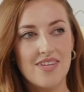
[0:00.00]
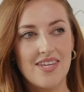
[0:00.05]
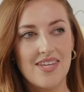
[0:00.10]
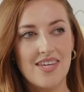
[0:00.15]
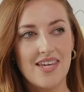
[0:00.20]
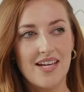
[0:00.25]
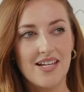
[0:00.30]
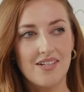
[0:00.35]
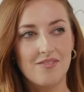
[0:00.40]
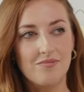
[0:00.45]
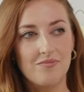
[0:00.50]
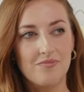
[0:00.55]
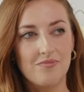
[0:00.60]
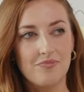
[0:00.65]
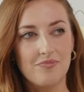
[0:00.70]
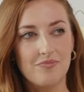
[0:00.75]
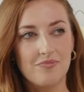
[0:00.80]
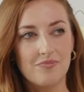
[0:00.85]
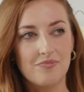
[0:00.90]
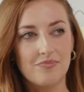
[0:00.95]
the
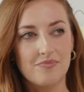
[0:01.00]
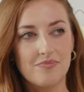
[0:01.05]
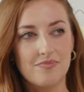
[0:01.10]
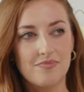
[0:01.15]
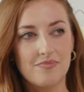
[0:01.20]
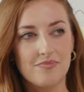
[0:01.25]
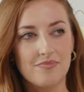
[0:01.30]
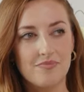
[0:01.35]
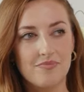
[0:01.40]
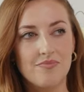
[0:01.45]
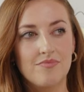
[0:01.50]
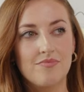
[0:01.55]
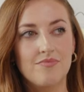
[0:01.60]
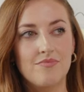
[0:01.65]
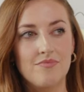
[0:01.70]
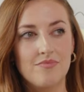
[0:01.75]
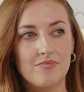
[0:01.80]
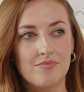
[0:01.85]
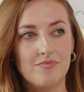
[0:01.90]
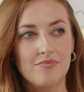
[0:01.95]
rest of the day.
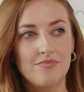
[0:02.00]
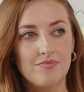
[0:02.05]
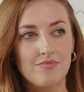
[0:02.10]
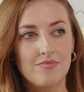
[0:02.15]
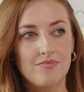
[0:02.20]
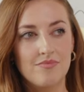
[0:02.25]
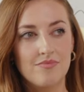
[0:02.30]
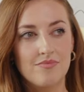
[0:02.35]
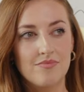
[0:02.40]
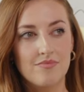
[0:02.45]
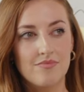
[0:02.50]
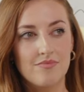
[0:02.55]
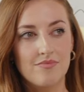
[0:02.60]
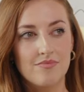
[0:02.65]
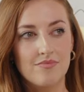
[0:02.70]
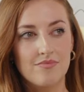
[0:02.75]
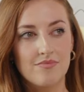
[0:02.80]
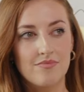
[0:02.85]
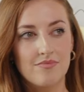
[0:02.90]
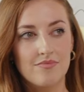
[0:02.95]
So it
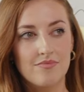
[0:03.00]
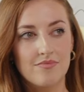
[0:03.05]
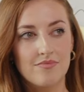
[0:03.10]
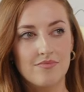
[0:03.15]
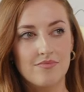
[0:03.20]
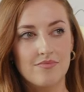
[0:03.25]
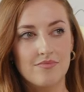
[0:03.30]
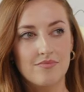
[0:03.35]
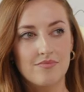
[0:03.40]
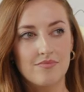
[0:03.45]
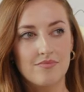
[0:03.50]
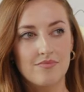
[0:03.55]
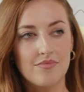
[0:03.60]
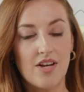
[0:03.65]
changes the mindset.